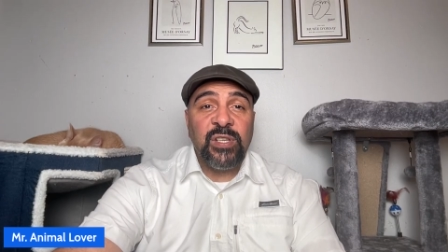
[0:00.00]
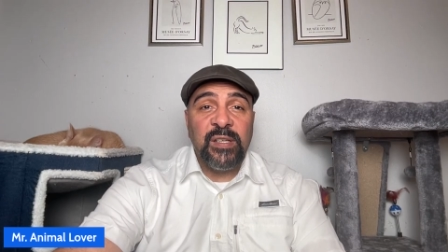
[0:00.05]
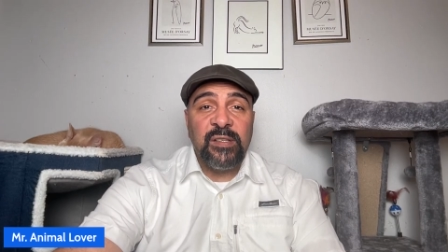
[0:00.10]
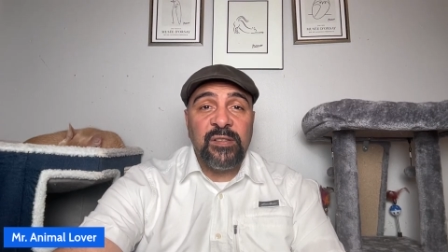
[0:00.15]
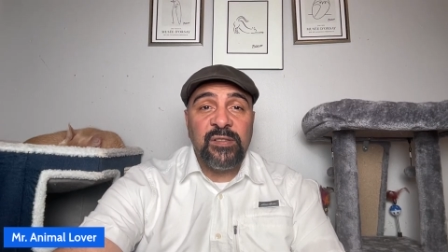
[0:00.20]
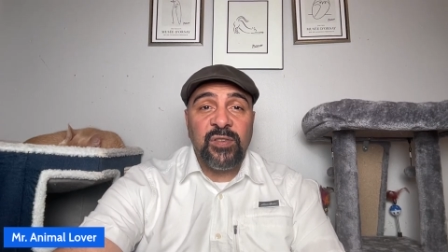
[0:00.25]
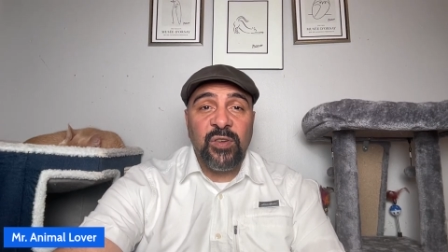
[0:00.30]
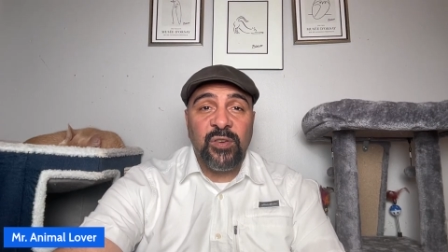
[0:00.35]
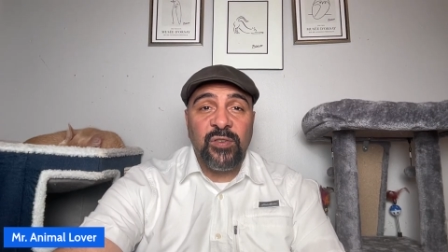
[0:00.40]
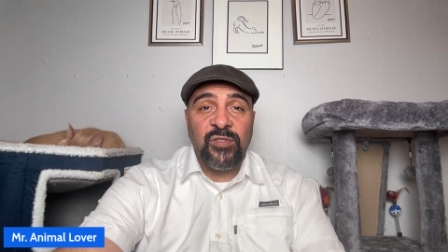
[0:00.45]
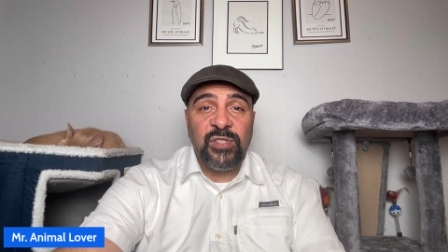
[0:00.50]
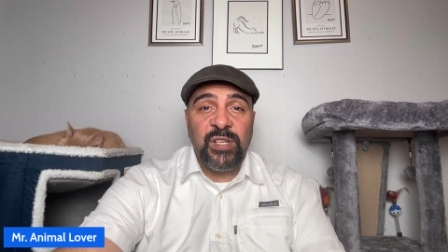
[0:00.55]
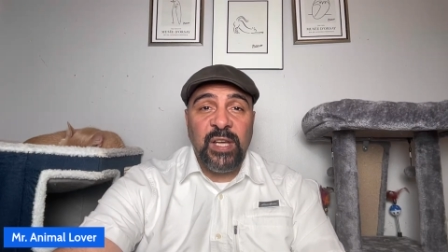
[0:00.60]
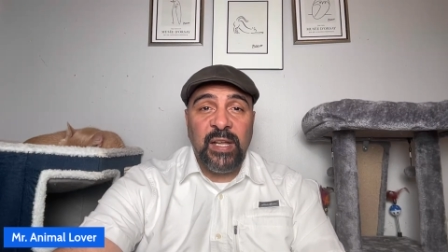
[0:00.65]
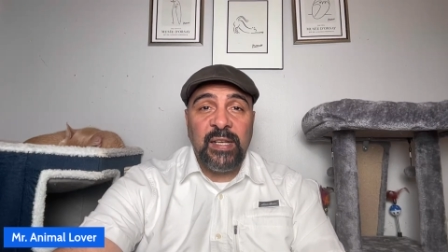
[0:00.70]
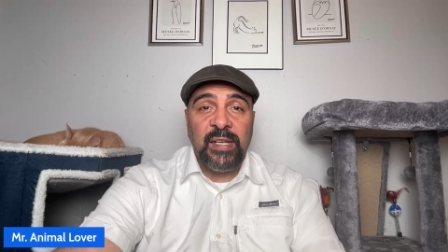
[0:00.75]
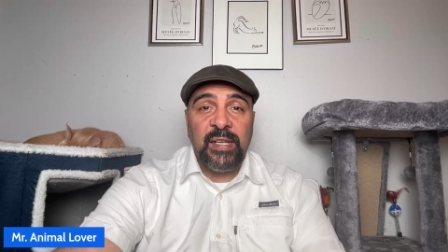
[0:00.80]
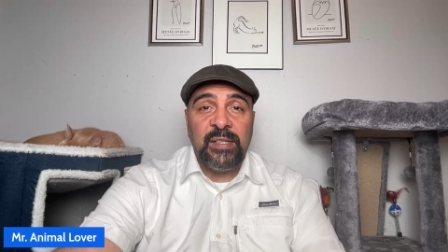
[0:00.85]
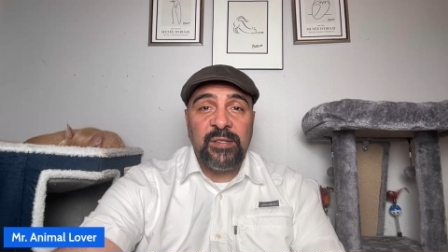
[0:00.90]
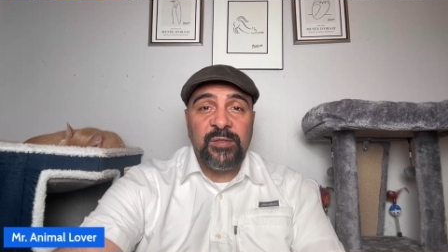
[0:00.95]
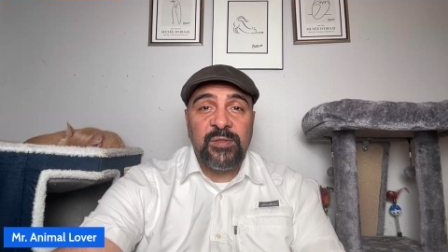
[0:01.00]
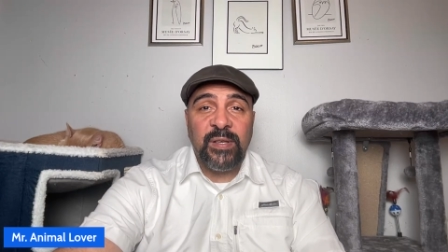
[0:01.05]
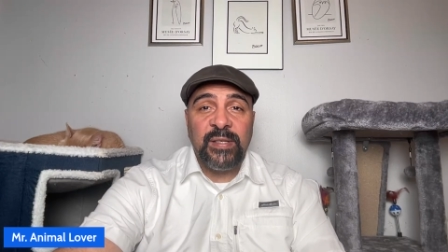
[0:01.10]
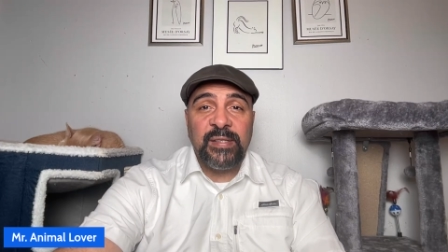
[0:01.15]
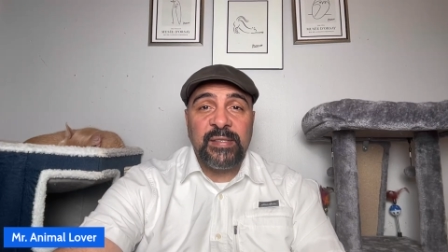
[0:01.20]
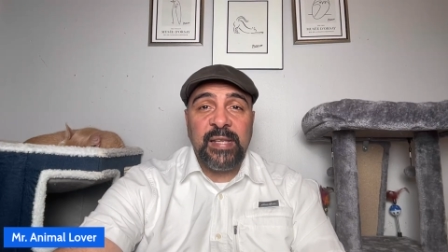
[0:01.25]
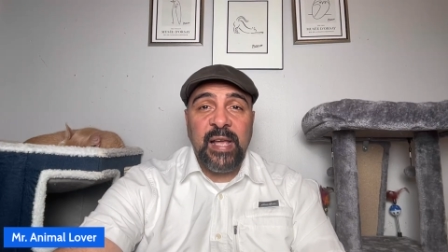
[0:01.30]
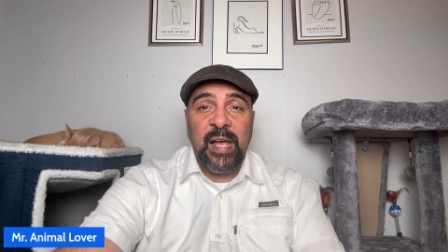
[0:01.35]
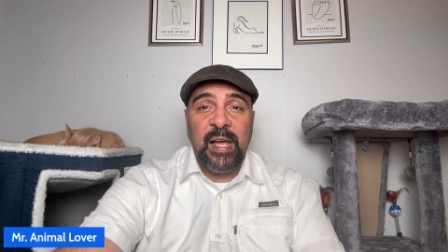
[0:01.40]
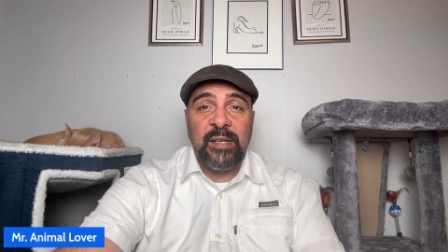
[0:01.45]
insert gently into a
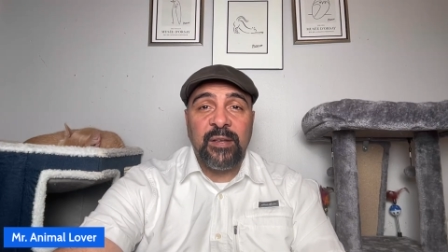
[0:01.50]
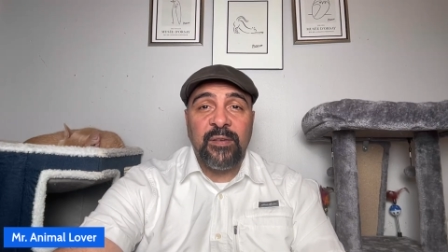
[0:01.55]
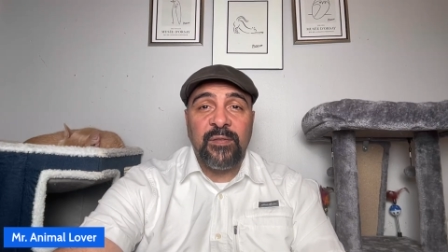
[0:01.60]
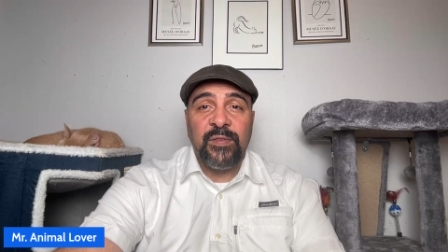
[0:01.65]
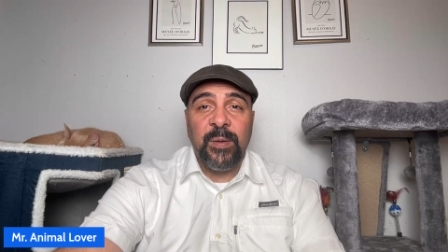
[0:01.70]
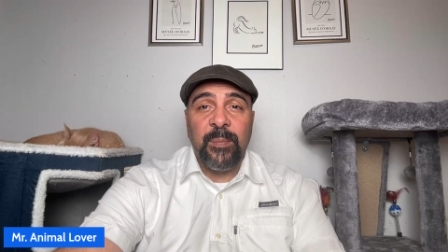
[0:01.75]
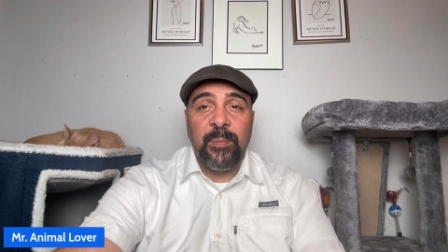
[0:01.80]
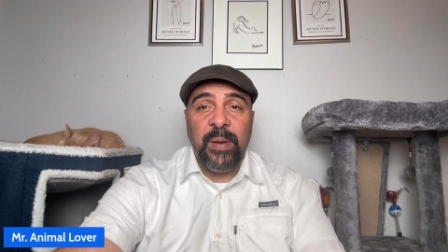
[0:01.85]
side of your